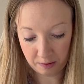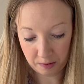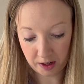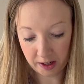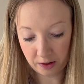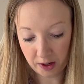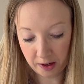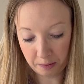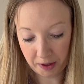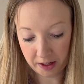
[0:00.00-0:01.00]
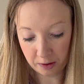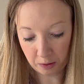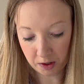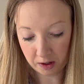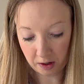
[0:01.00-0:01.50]
I try to make the
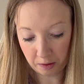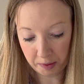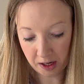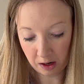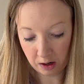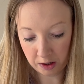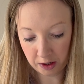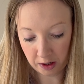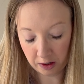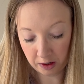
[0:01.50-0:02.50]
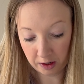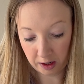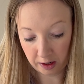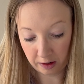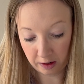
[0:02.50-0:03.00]
swatch now a bit larger
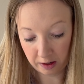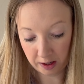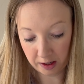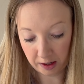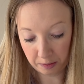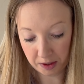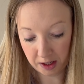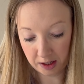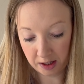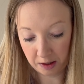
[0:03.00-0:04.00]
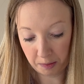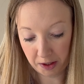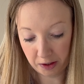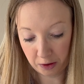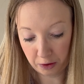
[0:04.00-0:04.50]
than 10 times 10
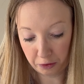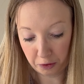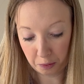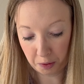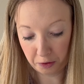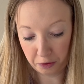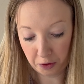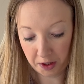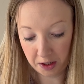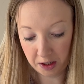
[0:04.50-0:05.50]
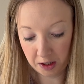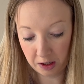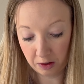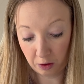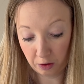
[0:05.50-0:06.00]
centimeters or 4.4 inches
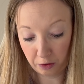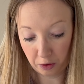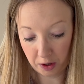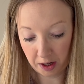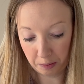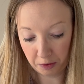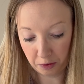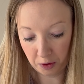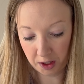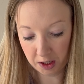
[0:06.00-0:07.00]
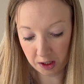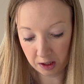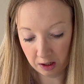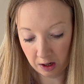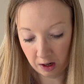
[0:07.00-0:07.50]
or 4 times 4 inches,
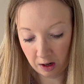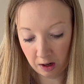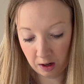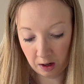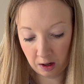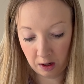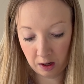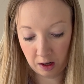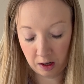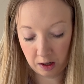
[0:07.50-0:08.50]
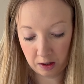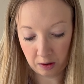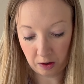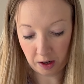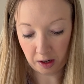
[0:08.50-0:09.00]
so
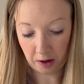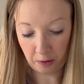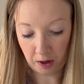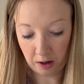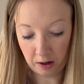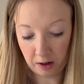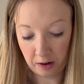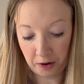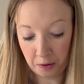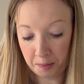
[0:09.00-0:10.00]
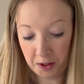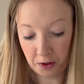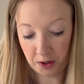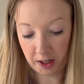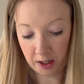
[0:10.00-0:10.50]
that I will not measure
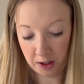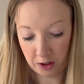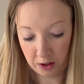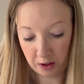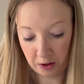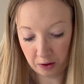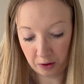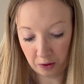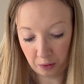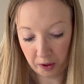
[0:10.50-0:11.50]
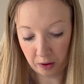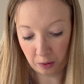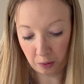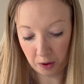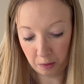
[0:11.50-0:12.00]
the edges, because we
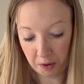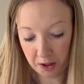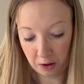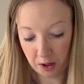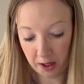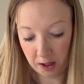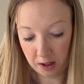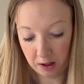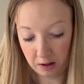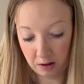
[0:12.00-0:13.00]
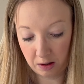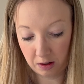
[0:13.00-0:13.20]
don't want to measure the edges,